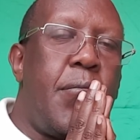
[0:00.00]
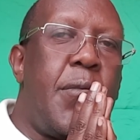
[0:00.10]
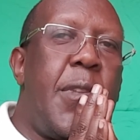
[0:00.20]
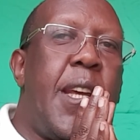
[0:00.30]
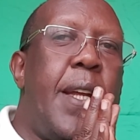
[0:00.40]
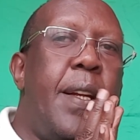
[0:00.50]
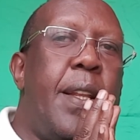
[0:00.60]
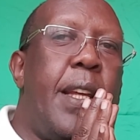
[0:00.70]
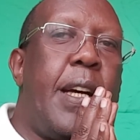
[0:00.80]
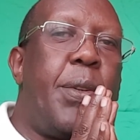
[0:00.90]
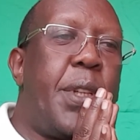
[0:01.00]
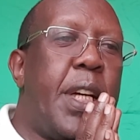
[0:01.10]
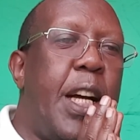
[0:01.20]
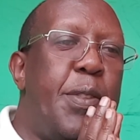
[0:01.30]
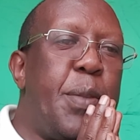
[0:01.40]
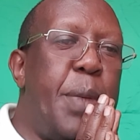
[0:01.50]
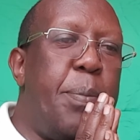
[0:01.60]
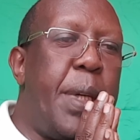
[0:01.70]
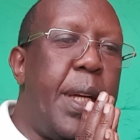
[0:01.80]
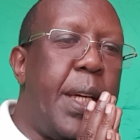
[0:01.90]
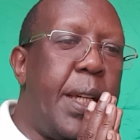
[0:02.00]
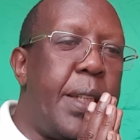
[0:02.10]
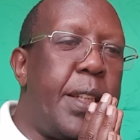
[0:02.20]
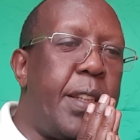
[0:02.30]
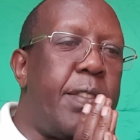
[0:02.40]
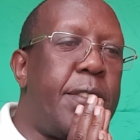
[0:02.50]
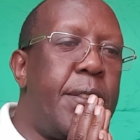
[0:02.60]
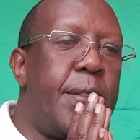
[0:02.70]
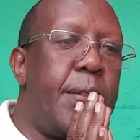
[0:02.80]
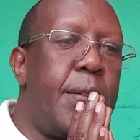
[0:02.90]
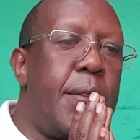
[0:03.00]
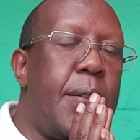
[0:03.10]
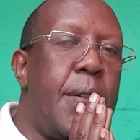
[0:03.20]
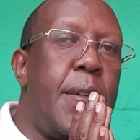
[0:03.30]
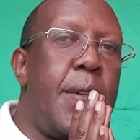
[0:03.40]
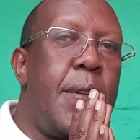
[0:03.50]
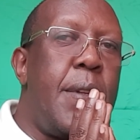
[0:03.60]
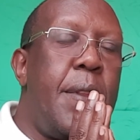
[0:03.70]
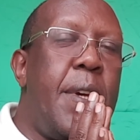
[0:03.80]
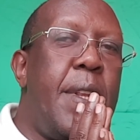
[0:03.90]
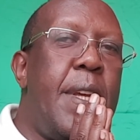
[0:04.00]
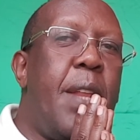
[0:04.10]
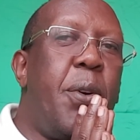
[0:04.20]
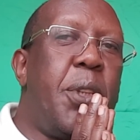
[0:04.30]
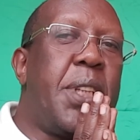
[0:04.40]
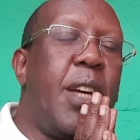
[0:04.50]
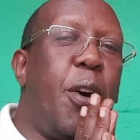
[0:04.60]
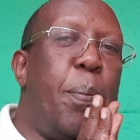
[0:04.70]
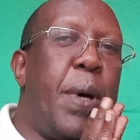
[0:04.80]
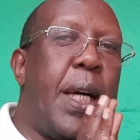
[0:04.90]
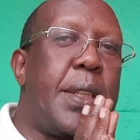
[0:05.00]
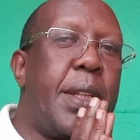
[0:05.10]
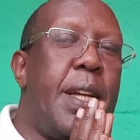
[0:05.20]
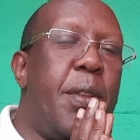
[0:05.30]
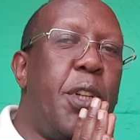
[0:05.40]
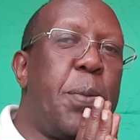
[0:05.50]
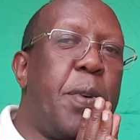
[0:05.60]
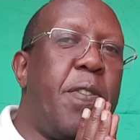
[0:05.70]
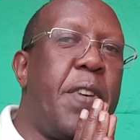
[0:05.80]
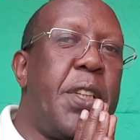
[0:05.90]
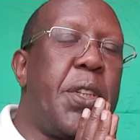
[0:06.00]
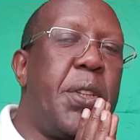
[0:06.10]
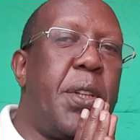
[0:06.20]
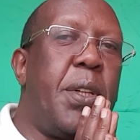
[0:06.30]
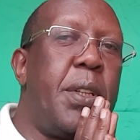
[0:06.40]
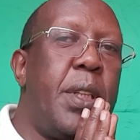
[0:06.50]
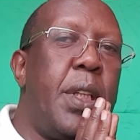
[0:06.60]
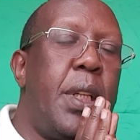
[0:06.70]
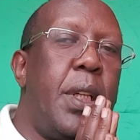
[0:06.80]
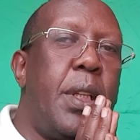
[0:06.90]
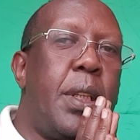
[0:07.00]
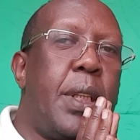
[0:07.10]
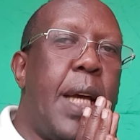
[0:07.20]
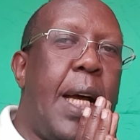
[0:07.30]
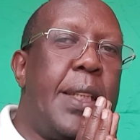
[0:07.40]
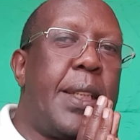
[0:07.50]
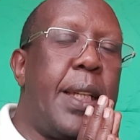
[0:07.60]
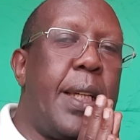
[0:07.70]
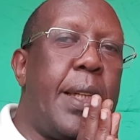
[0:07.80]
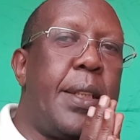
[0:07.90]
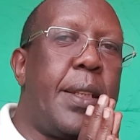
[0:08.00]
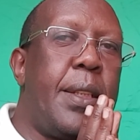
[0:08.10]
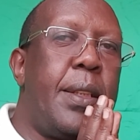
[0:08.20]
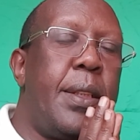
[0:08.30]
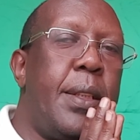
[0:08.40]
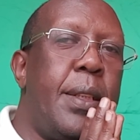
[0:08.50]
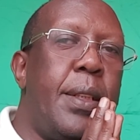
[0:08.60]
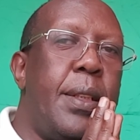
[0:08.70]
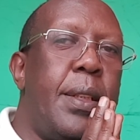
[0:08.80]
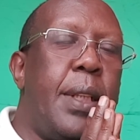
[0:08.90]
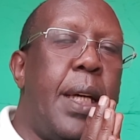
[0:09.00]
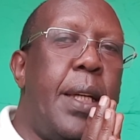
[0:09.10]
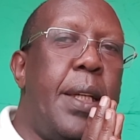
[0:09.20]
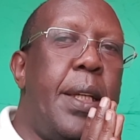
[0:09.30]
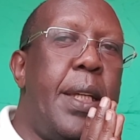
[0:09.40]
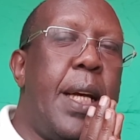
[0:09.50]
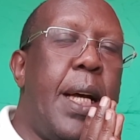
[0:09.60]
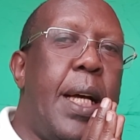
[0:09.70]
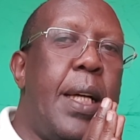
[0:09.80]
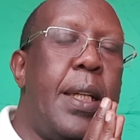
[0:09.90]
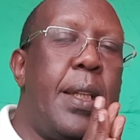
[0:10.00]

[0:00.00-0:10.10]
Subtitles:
then the outcomes may be negative. Then there are those helpers, there are those professional counselors, and here